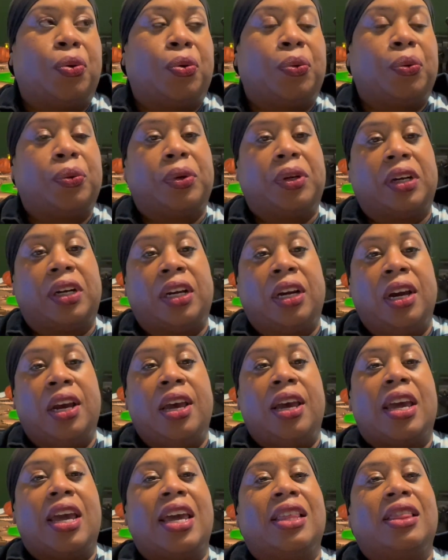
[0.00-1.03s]
or
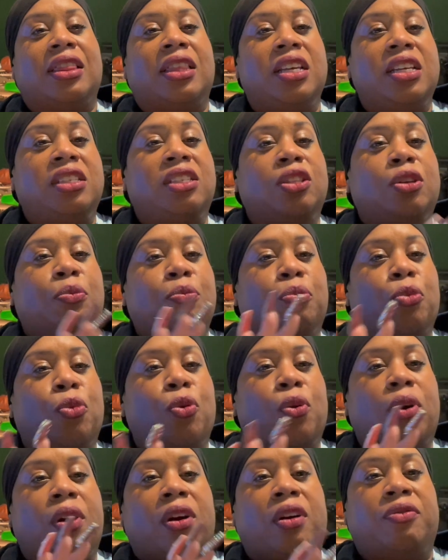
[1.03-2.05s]
at least
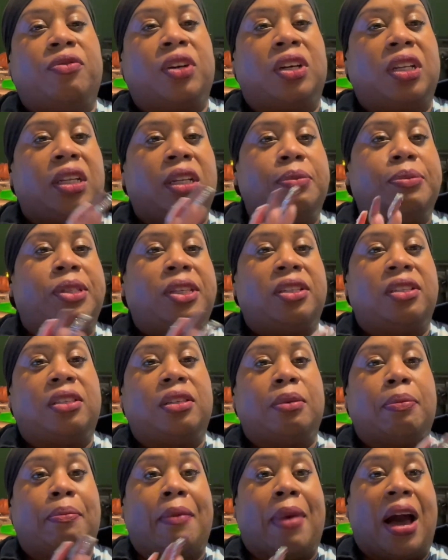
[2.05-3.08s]
more of a glimpse
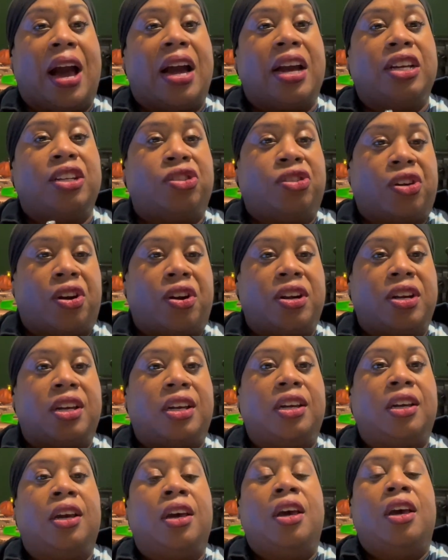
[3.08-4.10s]
into my
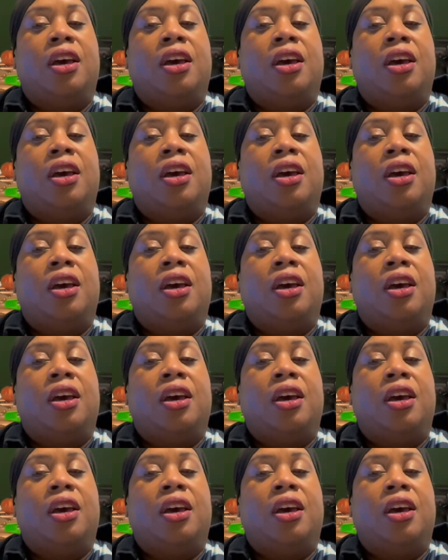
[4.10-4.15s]
journey.